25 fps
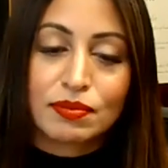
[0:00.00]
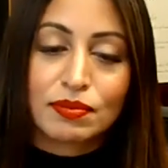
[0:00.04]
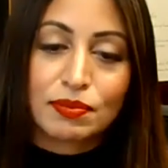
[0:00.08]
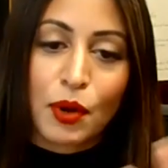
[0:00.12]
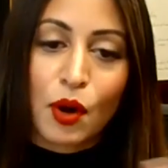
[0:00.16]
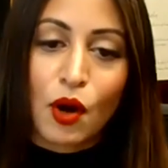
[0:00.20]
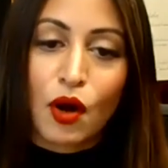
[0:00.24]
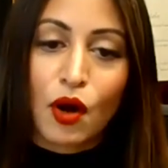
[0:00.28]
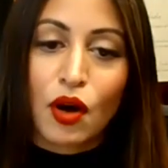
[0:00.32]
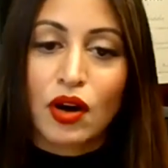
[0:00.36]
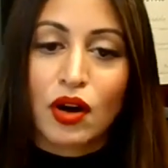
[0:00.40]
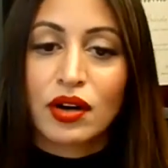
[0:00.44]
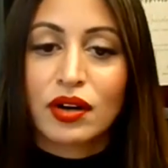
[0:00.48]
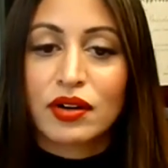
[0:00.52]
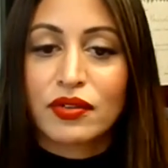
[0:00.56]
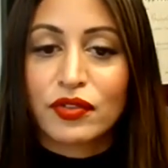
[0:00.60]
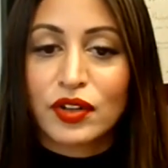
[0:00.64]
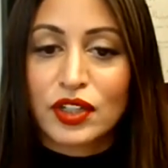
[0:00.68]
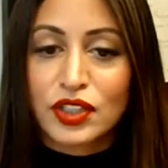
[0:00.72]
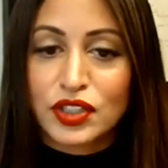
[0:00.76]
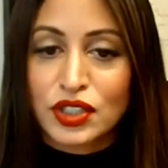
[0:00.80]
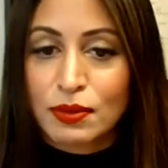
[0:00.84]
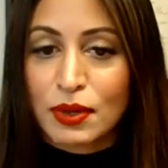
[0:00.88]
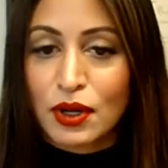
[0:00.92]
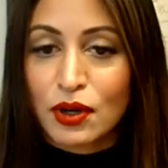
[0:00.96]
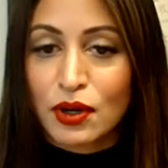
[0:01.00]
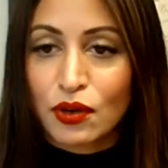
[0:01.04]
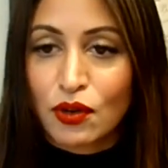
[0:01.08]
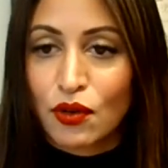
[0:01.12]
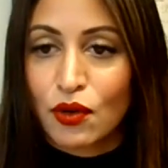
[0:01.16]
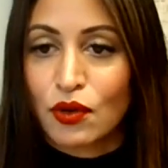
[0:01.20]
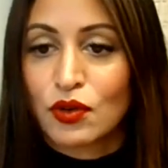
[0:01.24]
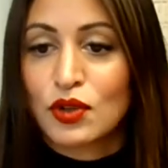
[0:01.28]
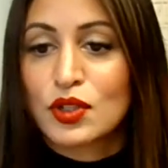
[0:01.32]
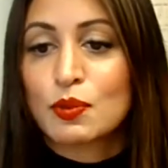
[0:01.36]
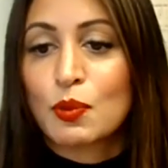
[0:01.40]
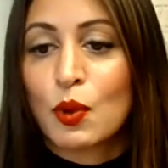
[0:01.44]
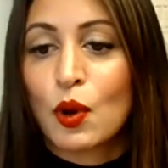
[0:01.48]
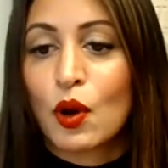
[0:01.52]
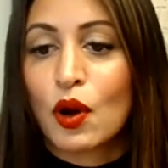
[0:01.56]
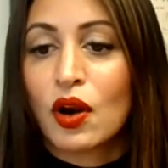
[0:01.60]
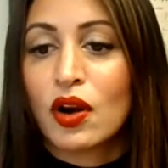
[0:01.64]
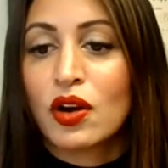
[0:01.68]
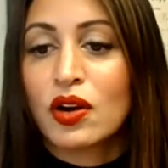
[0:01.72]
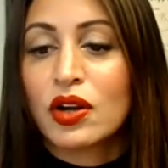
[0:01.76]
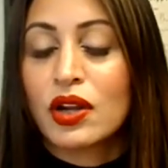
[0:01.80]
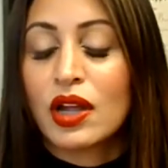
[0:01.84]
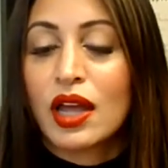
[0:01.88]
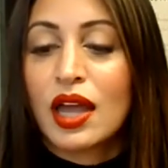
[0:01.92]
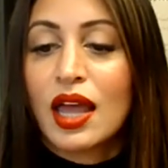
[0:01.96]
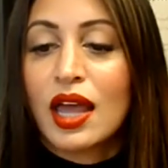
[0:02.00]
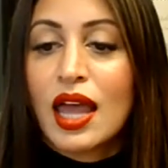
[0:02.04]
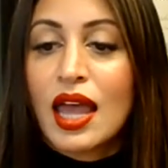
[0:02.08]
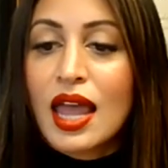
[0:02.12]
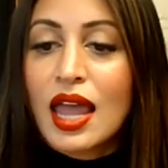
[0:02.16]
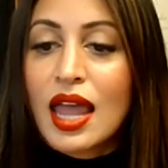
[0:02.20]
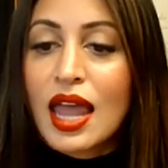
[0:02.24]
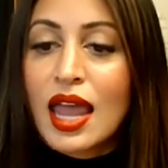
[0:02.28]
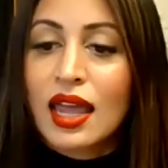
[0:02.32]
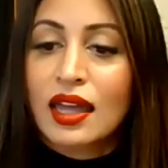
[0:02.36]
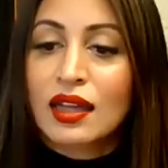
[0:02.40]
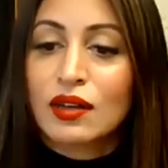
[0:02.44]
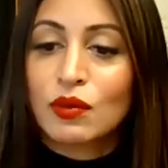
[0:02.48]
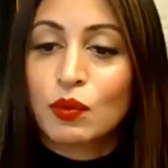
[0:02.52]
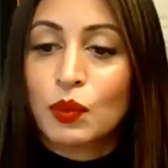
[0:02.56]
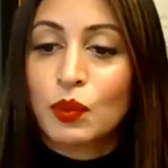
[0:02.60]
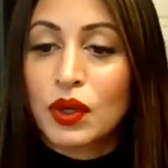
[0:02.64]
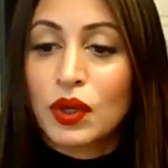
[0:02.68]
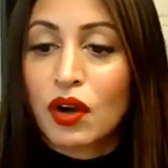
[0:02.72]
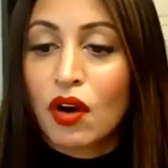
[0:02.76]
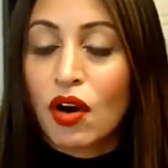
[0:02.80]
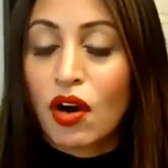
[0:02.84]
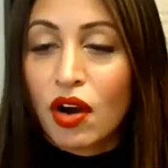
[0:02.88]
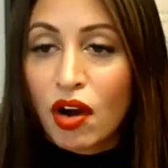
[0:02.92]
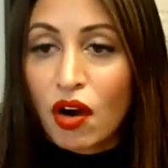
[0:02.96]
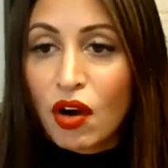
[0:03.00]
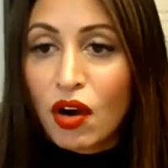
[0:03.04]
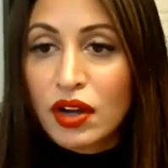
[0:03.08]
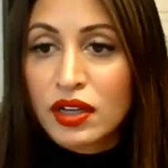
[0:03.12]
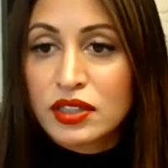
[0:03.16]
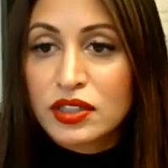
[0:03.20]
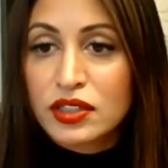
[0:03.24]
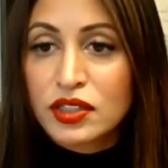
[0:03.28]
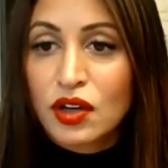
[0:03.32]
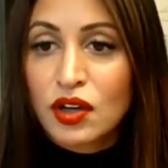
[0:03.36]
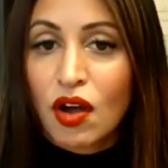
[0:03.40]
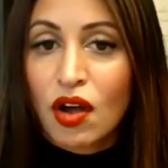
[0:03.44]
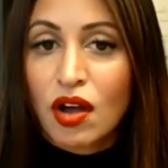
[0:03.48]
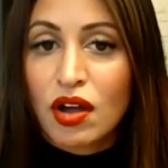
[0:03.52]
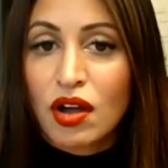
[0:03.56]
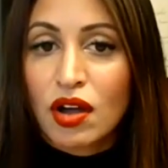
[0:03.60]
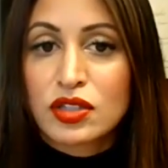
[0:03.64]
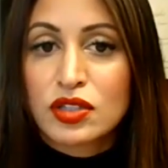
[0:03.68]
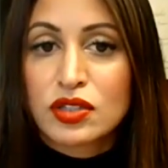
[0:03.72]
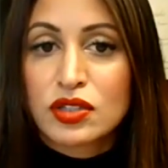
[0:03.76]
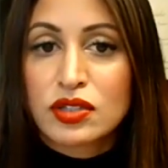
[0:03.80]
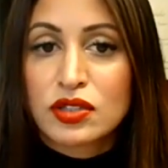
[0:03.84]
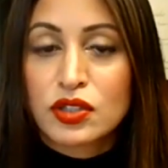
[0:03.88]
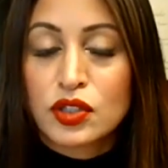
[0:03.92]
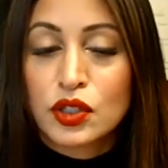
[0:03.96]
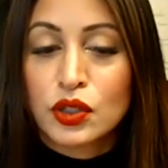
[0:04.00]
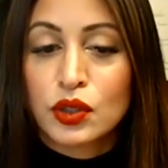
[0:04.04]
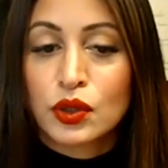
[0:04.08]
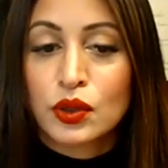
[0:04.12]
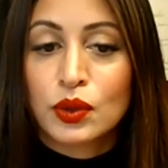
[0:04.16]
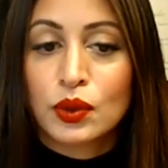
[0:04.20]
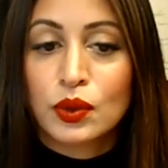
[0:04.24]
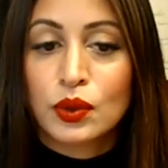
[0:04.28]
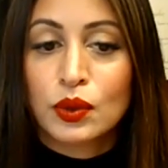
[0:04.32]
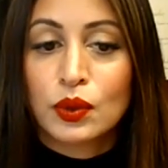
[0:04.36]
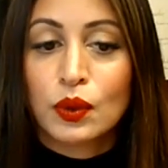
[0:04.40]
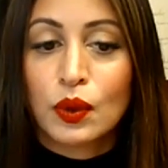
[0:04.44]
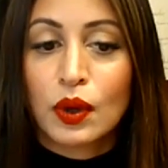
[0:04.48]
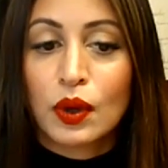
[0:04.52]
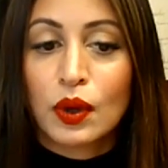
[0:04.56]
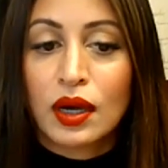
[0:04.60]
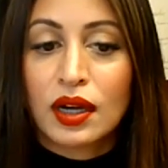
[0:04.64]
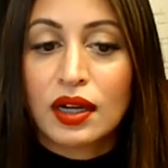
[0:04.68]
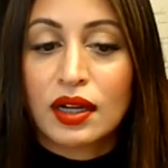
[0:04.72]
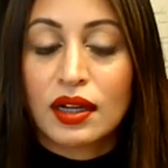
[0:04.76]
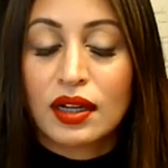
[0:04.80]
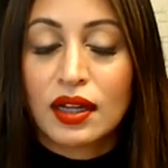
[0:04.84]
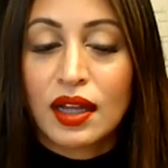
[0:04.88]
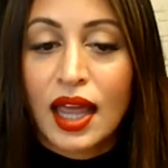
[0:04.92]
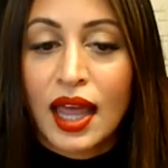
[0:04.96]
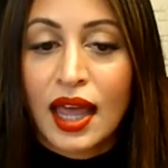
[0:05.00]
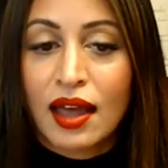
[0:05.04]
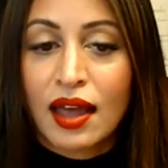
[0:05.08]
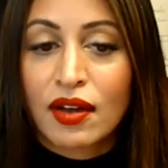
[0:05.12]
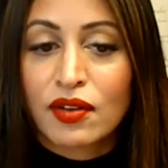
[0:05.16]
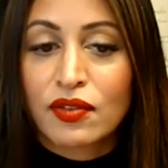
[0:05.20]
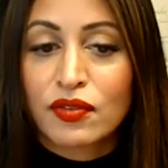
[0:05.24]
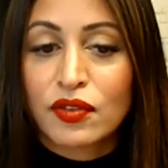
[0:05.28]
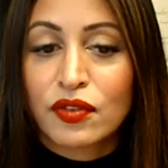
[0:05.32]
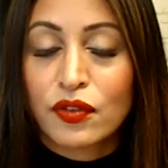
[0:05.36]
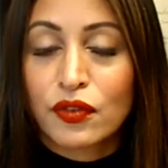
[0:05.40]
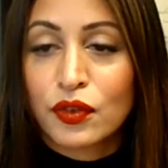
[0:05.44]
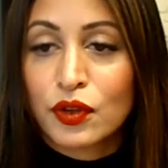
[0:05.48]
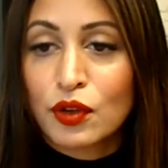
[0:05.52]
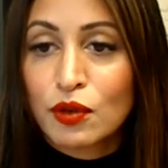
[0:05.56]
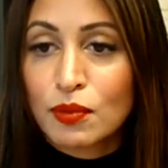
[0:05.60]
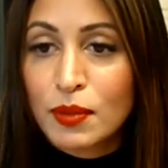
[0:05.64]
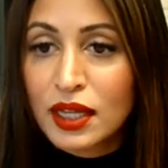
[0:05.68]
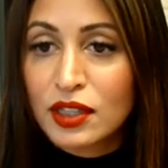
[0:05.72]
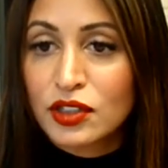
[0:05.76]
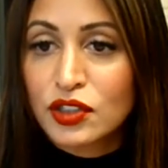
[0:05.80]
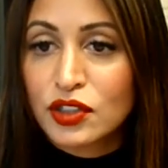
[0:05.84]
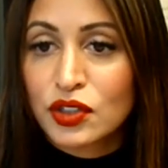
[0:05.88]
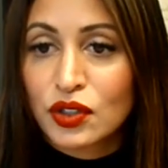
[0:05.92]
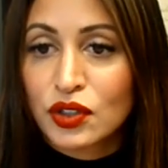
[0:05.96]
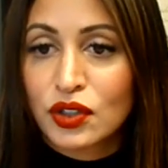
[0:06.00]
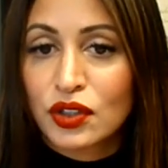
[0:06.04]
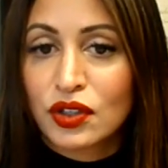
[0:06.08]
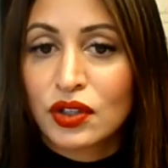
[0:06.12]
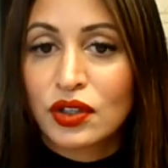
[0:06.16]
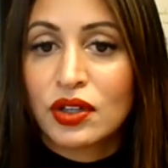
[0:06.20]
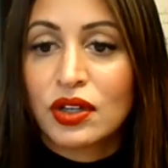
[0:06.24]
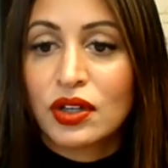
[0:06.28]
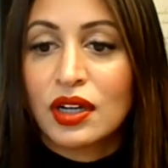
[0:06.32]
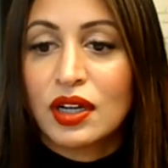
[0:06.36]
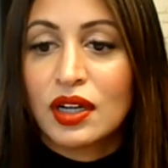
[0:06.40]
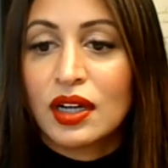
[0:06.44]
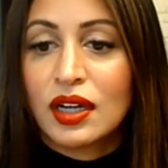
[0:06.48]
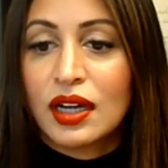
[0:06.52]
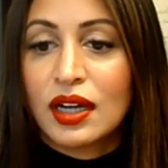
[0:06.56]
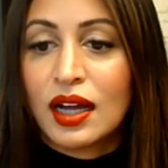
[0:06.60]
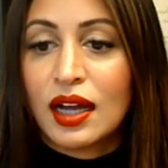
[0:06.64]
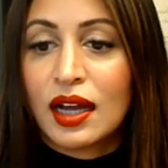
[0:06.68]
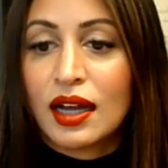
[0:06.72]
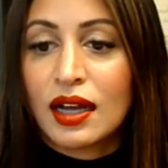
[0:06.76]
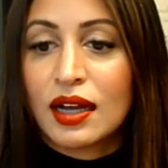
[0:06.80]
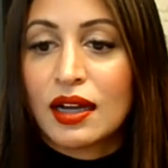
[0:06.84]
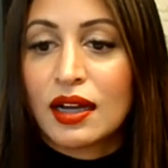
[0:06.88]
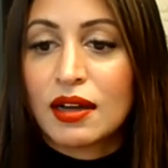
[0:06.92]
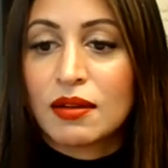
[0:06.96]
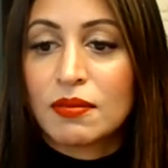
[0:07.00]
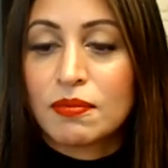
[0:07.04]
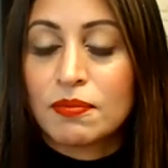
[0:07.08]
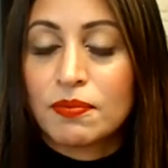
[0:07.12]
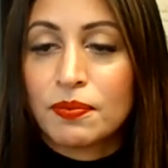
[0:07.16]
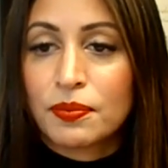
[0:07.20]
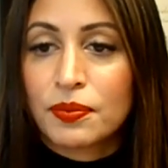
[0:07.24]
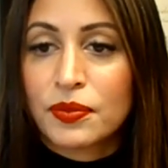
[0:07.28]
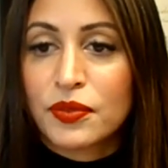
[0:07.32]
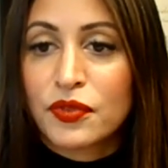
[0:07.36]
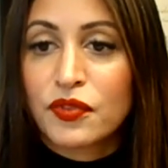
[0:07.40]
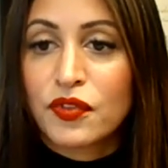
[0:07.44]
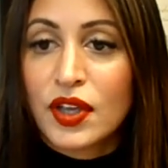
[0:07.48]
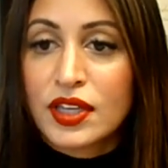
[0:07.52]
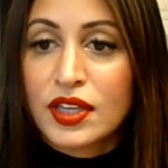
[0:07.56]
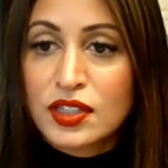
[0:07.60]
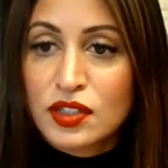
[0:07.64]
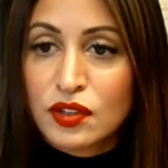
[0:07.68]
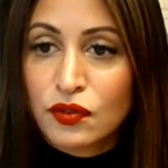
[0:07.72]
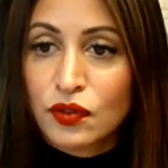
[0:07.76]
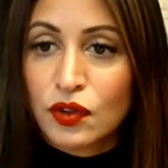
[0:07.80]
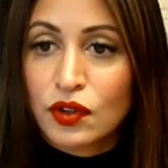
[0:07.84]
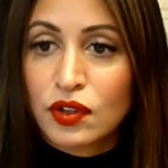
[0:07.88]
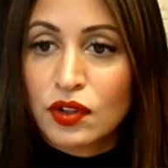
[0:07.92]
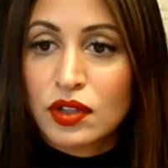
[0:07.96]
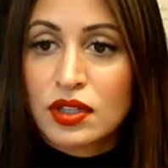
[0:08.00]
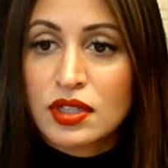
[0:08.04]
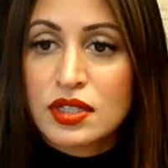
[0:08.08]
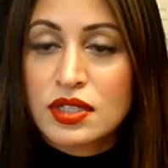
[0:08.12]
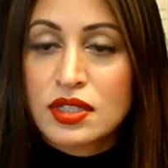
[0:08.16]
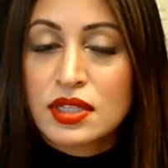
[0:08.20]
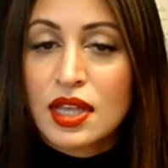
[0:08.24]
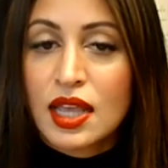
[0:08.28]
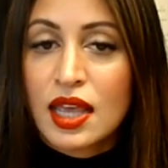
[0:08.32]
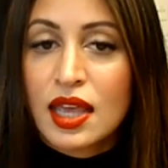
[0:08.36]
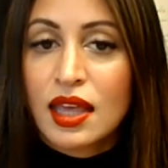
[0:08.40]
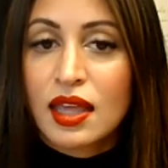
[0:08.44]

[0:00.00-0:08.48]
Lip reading: park, Flushing Meadow Cronus Park, and we are in talks to have a few major festivals.